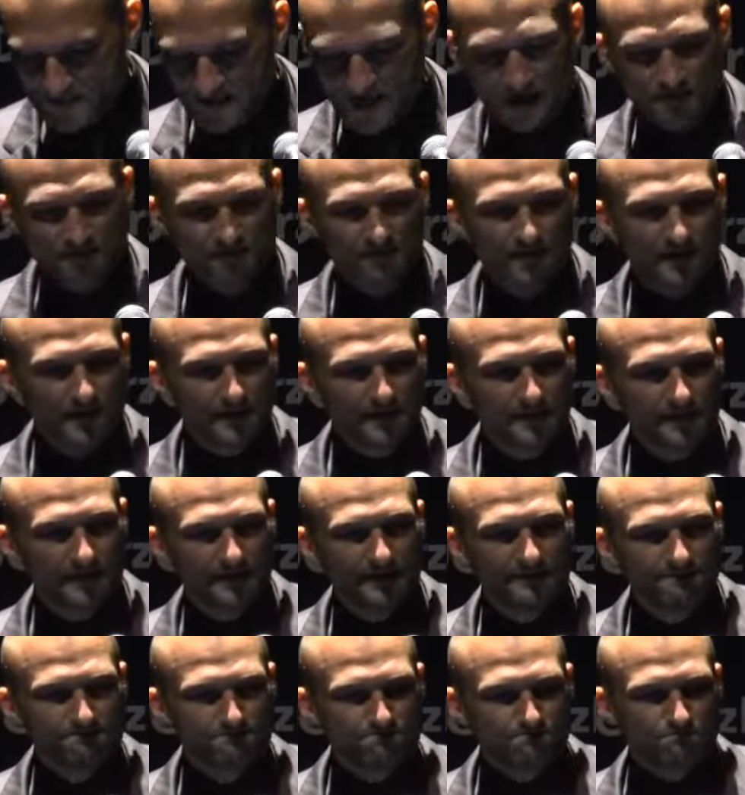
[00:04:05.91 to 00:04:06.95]
And finally,
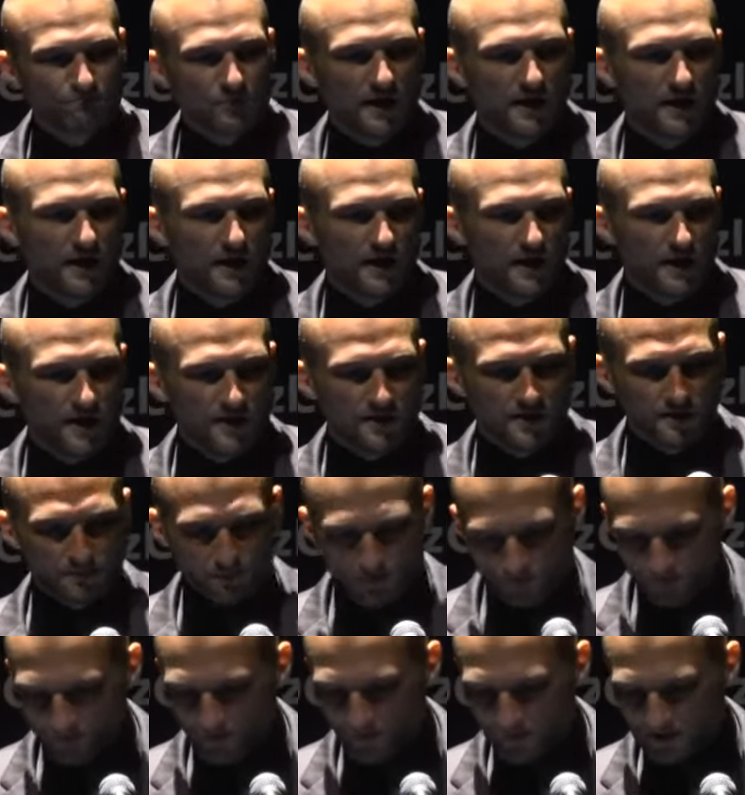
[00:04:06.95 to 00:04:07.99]
the
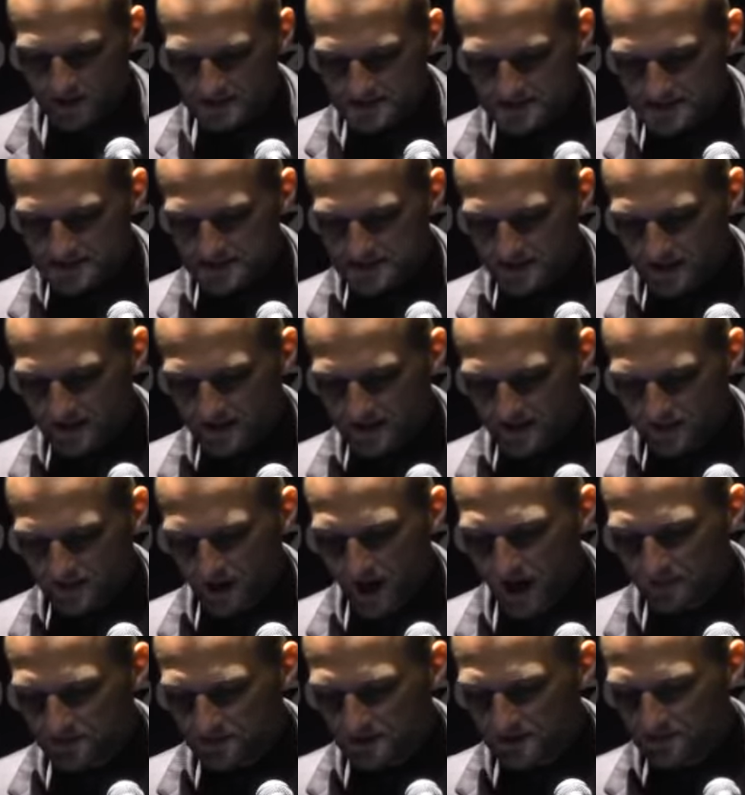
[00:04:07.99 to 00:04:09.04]
proponents, the
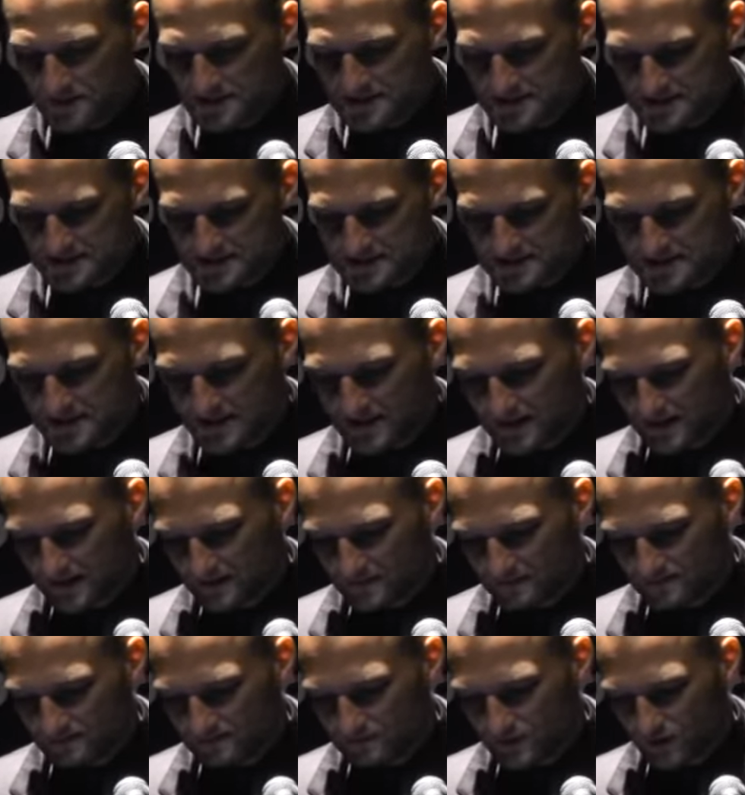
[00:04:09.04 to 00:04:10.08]
optimists
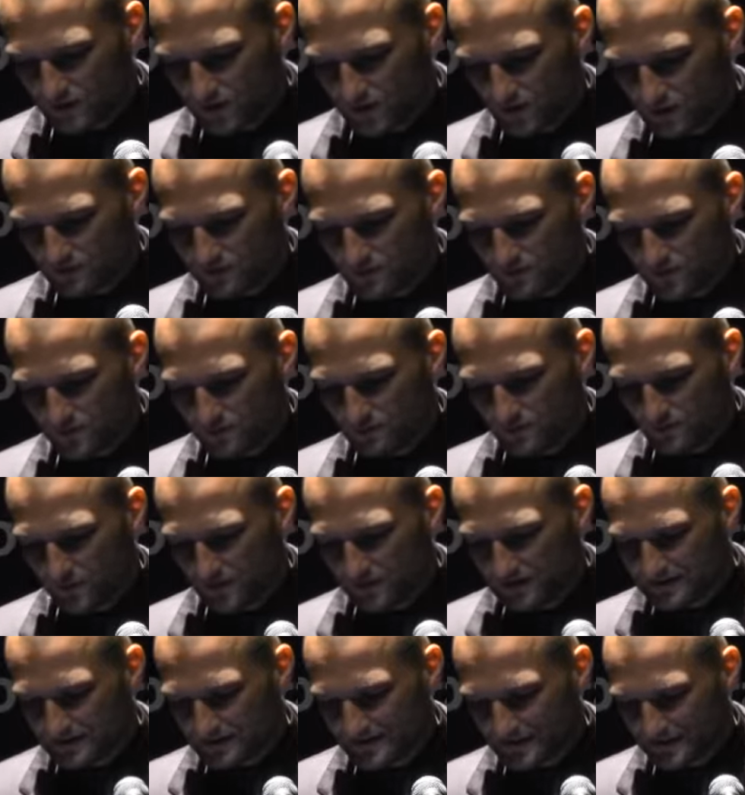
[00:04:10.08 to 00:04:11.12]
of the
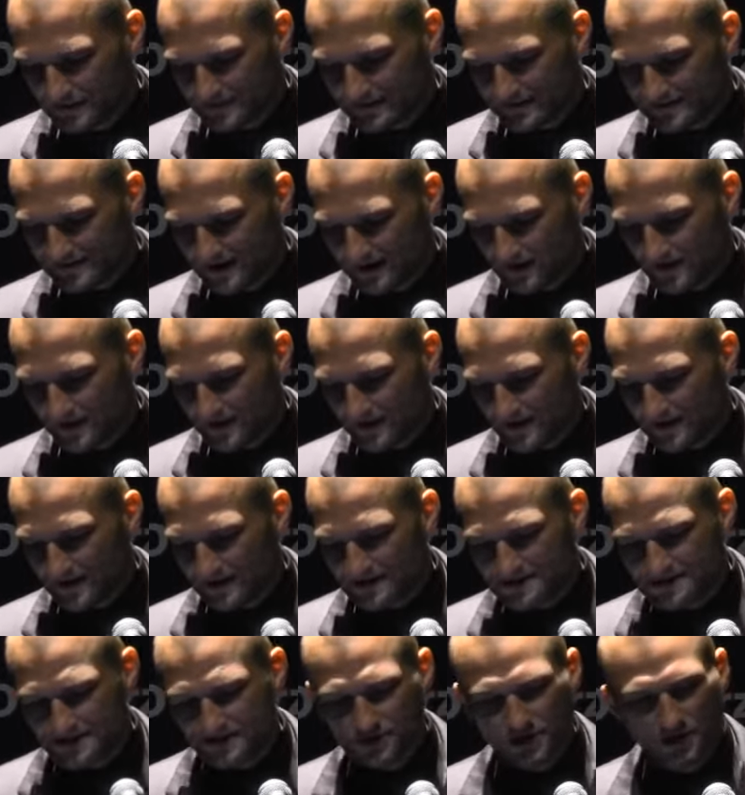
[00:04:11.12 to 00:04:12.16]
viewpoint that Al-Qaeda
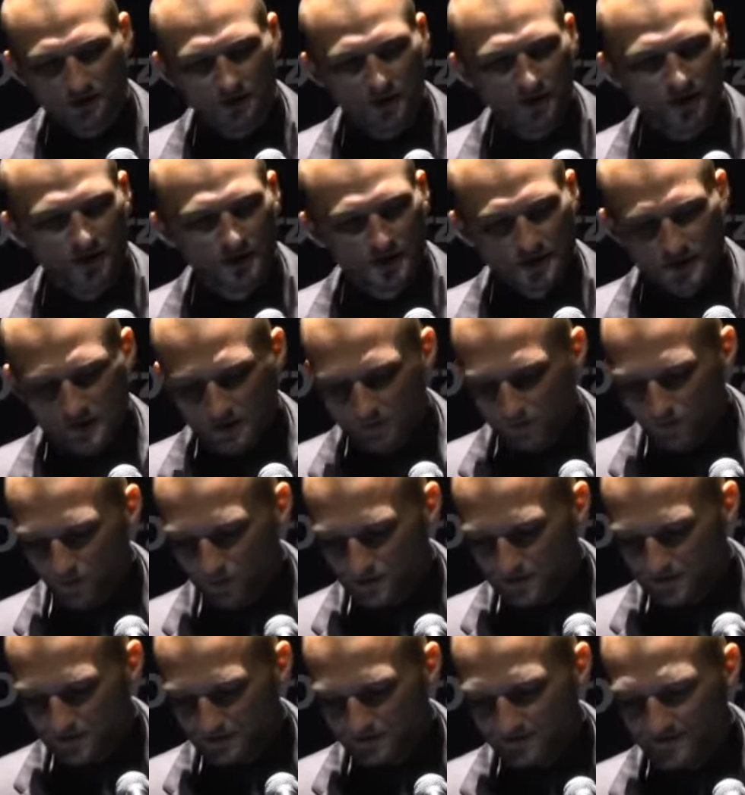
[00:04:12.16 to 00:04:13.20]
is in trouble
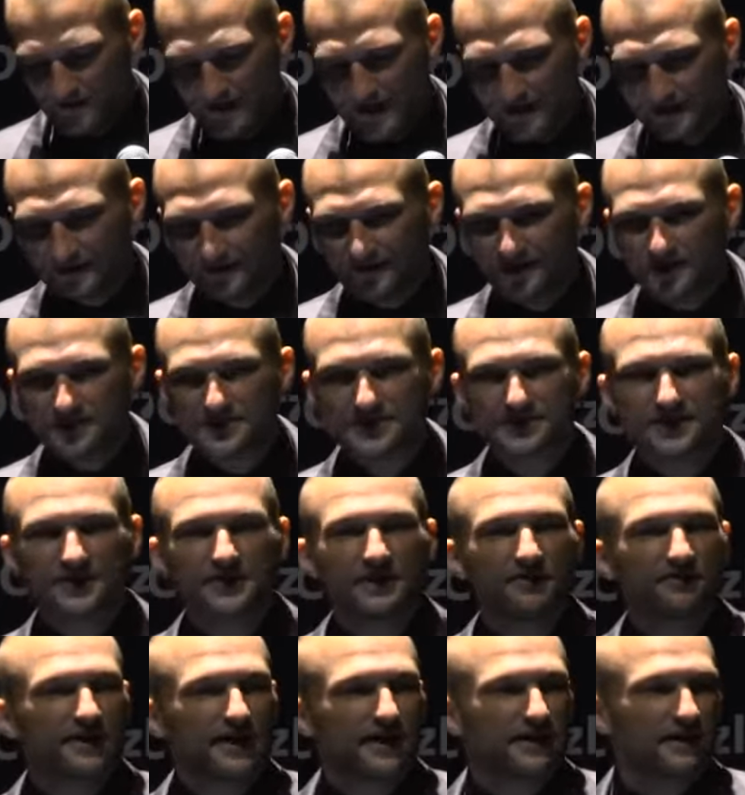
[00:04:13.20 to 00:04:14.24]
point to the fact that there's
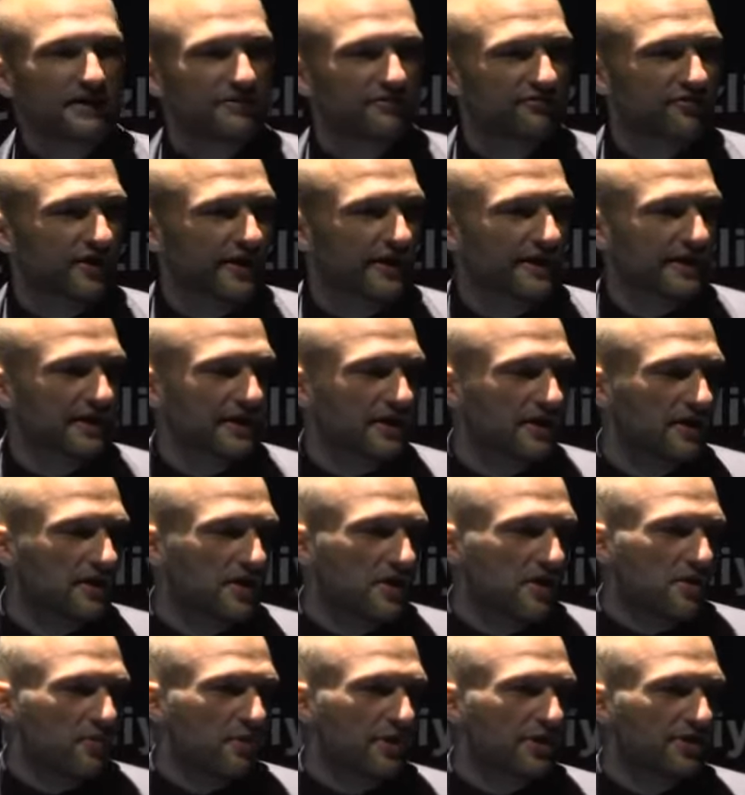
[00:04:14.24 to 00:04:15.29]
significant infighting
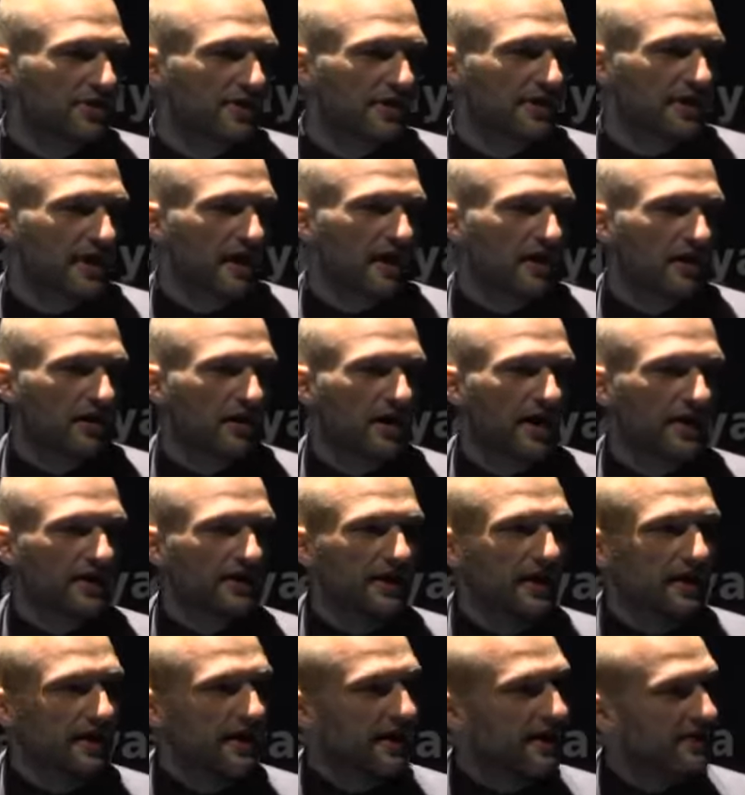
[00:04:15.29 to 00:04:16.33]
within
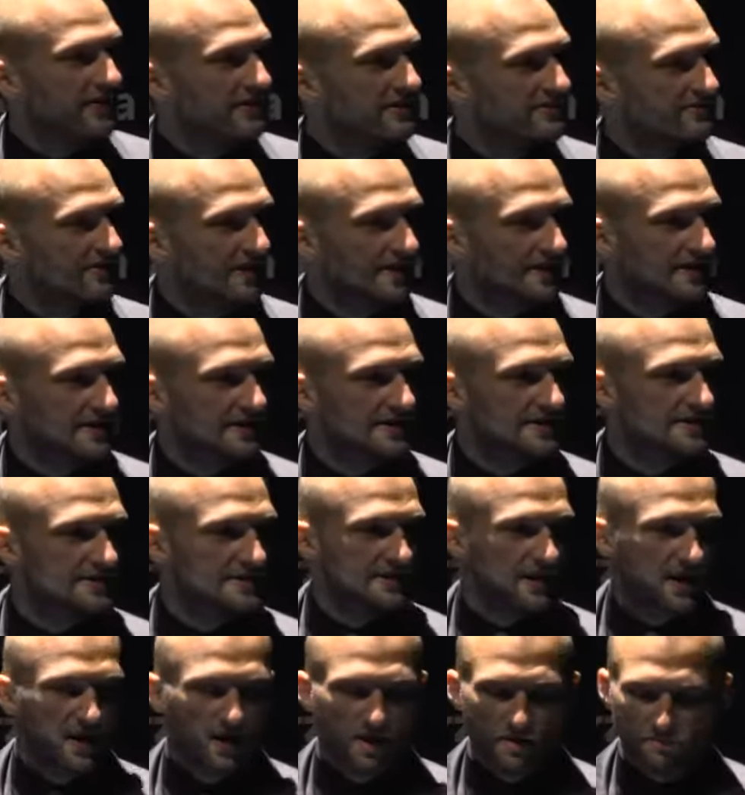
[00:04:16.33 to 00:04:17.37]
Al-Qaeda and its various
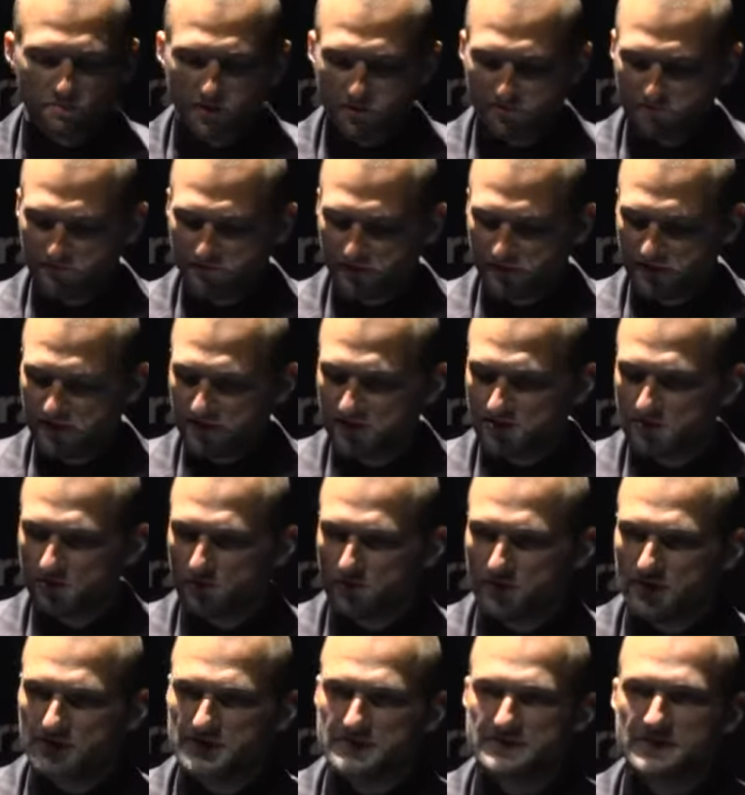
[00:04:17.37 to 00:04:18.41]
affiliate
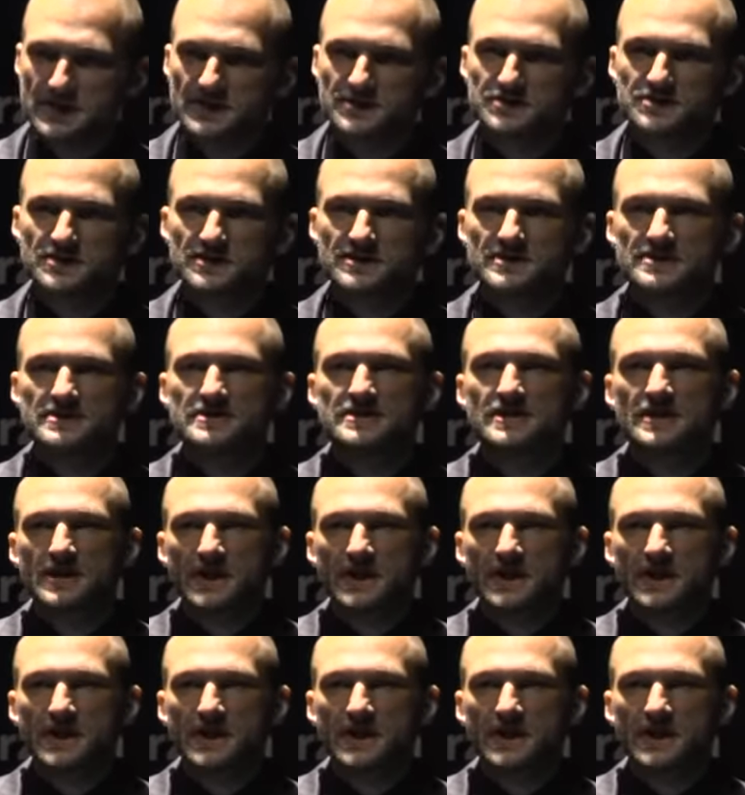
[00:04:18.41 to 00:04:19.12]
organizations.